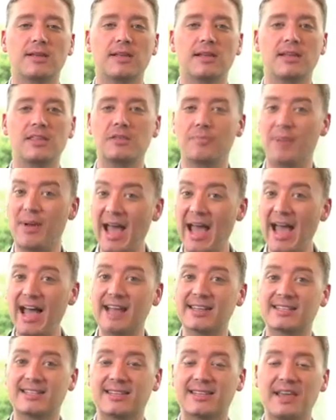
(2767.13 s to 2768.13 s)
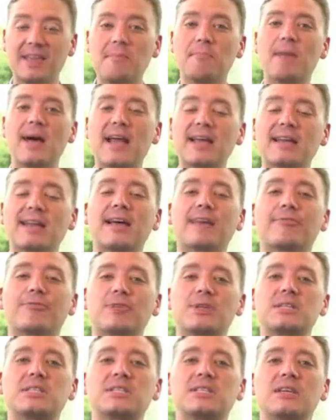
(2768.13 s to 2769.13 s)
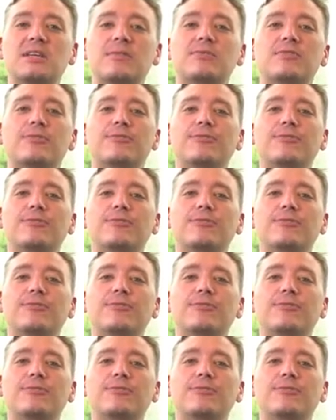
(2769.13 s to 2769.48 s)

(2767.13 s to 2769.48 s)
In the past, they might have received